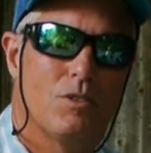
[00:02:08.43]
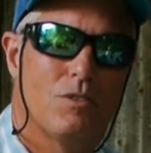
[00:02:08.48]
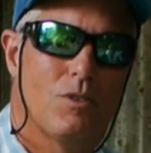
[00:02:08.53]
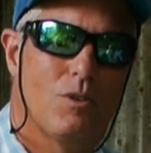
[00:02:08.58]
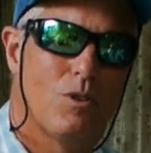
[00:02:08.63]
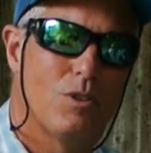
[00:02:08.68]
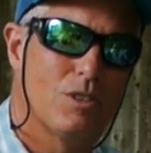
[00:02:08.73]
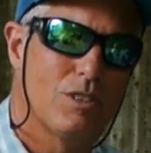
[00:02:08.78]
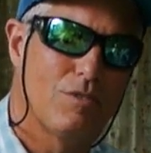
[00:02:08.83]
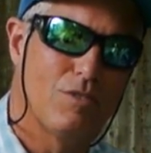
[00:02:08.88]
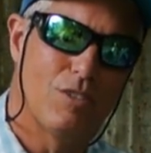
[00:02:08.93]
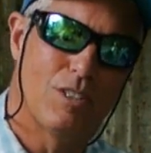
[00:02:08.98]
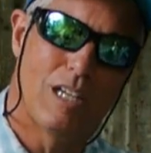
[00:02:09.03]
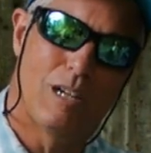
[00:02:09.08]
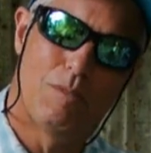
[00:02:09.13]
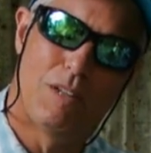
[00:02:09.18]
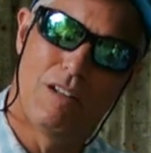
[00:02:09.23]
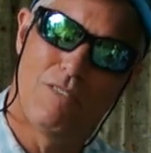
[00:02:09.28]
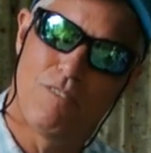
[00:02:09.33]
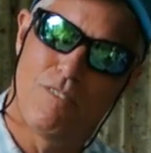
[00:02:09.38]
Of course, if you're
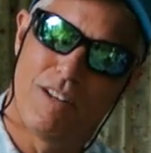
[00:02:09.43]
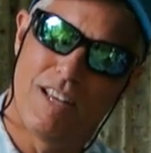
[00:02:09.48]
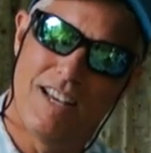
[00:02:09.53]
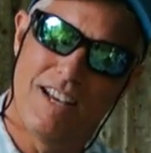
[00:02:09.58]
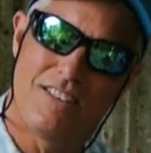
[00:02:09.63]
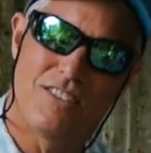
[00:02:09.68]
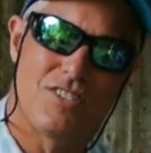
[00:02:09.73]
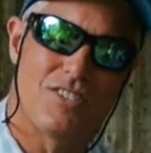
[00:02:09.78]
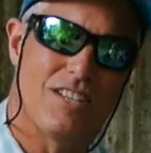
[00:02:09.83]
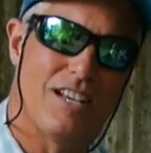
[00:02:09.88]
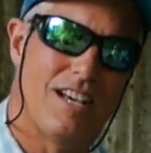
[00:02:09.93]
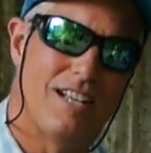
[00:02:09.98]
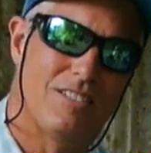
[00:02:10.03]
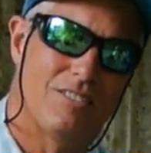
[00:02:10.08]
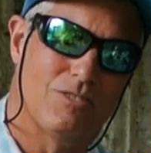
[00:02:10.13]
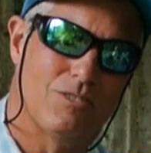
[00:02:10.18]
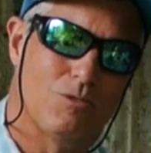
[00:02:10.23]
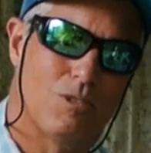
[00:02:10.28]
coming in from the outside,